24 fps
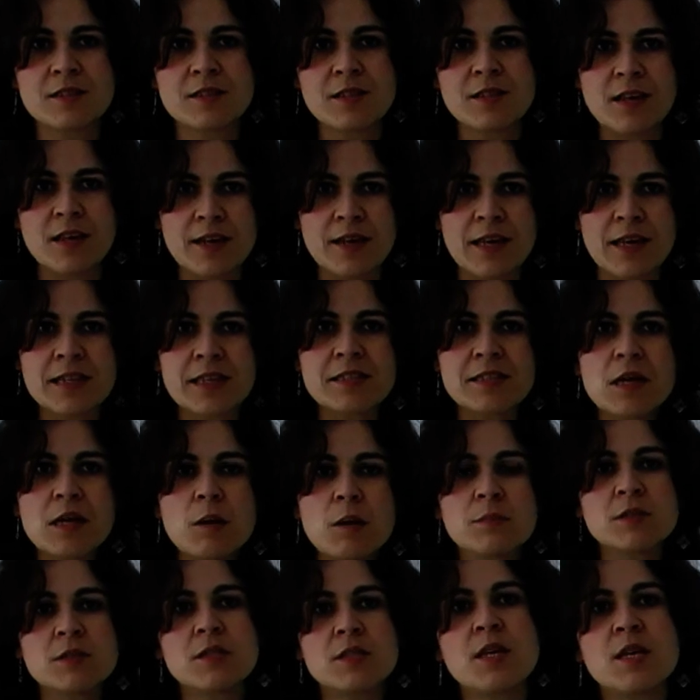an
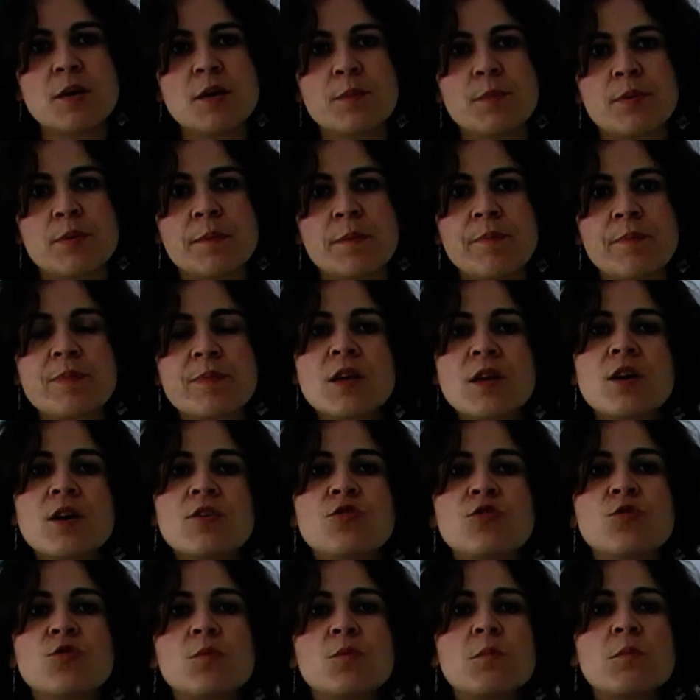exam tip,
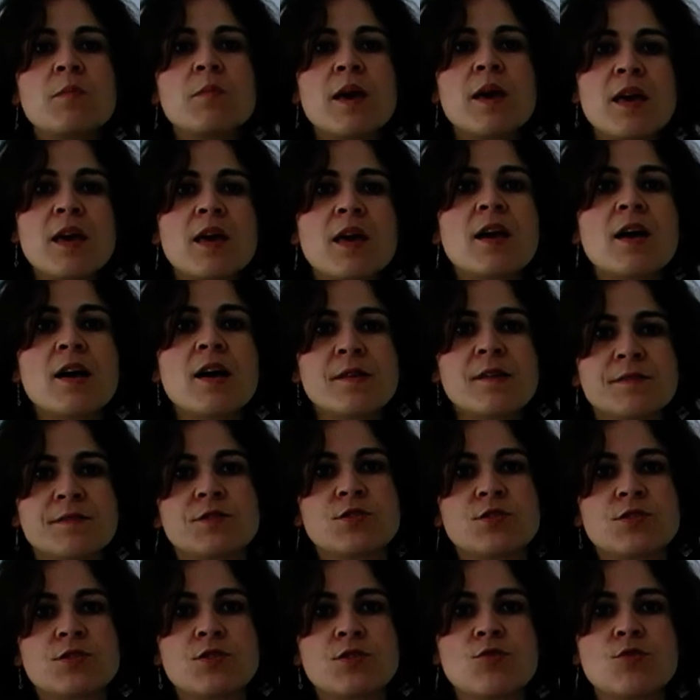you may have
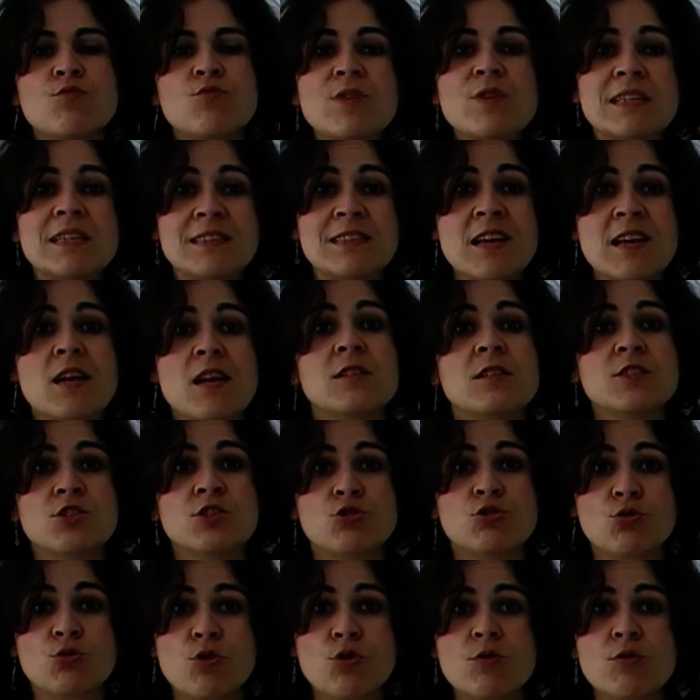to retell a
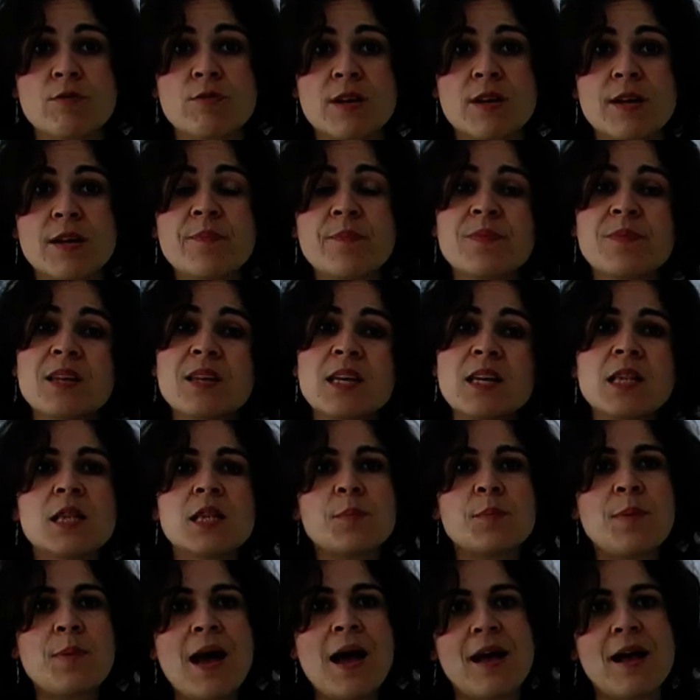story in the
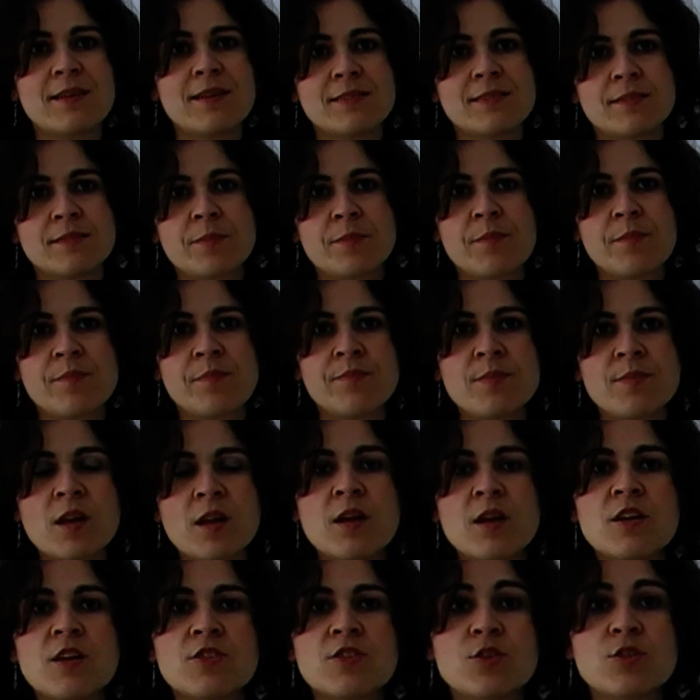past.
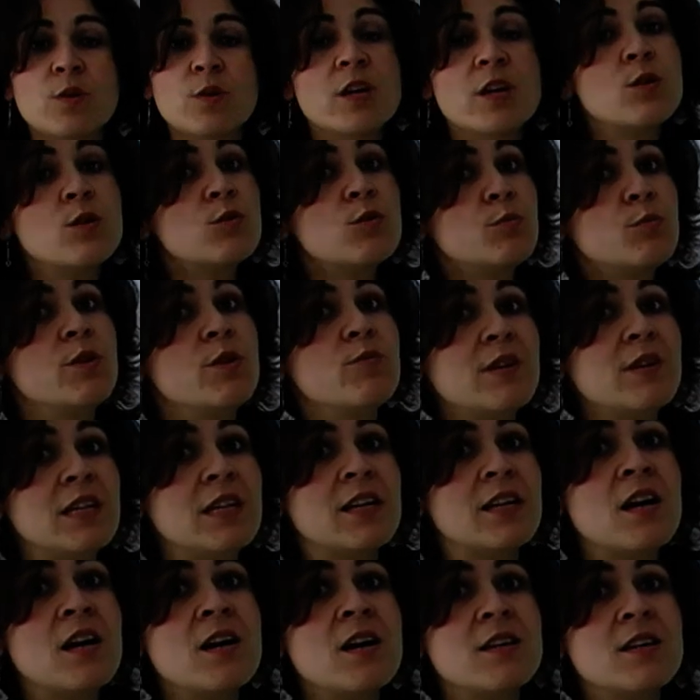So it would be really
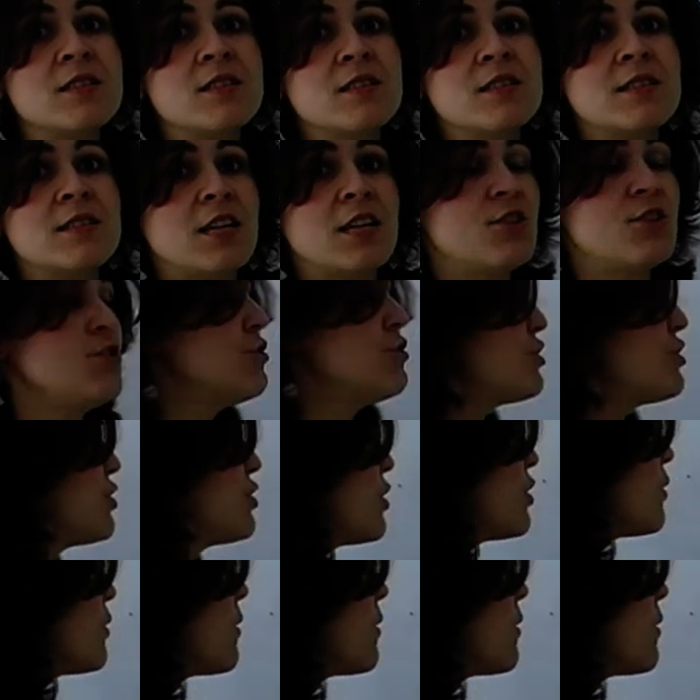nice that you show